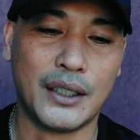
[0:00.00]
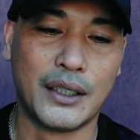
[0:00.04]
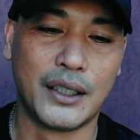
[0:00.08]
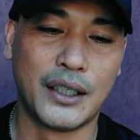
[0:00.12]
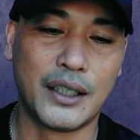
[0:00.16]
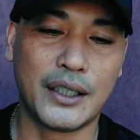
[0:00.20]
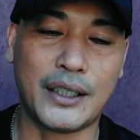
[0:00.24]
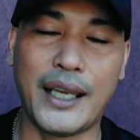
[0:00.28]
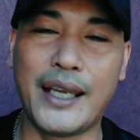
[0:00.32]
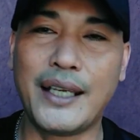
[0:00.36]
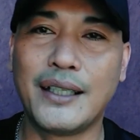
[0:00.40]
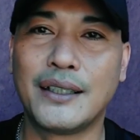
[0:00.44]

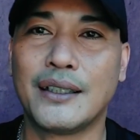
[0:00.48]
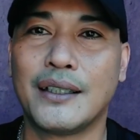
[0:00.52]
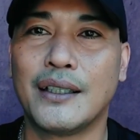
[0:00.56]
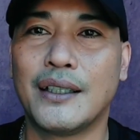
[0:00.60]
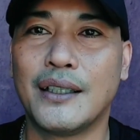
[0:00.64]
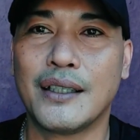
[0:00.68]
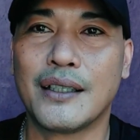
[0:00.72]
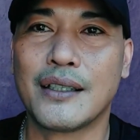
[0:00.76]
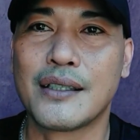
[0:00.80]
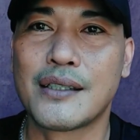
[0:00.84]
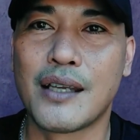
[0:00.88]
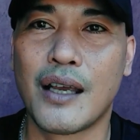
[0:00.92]
Okay,
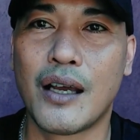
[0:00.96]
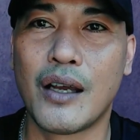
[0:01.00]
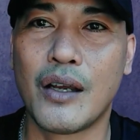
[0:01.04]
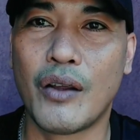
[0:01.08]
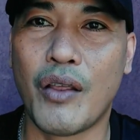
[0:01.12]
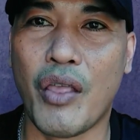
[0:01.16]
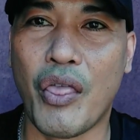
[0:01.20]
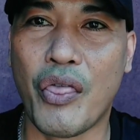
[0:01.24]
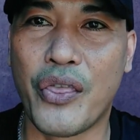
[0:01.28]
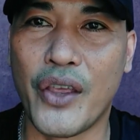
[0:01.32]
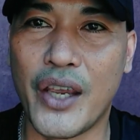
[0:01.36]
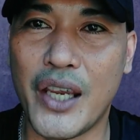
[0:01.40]
so
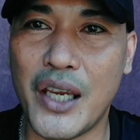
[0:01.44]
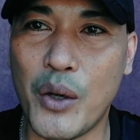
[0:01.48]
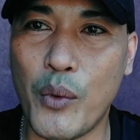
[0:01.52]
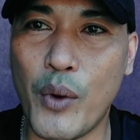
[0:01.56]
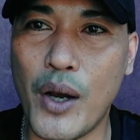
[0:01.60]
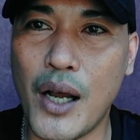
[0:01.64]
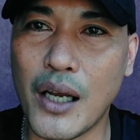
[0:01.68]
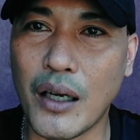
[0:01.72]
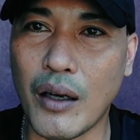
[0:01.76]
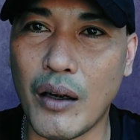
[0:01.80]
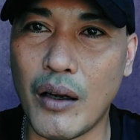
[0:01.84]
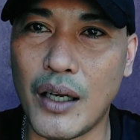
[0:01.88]
there you
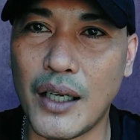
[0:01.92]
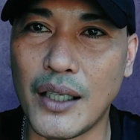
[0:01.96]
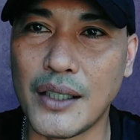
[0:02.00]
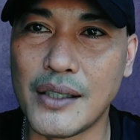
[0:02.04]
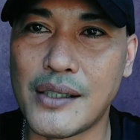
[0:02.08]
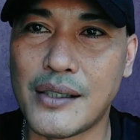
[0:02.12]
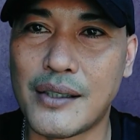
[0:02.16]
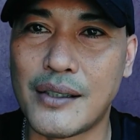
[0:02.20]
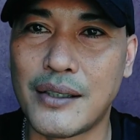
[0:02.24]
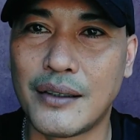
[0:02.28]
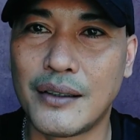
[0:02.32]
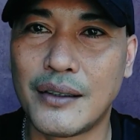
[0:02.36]
are,
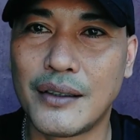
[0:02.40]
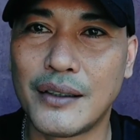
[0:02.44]
guys.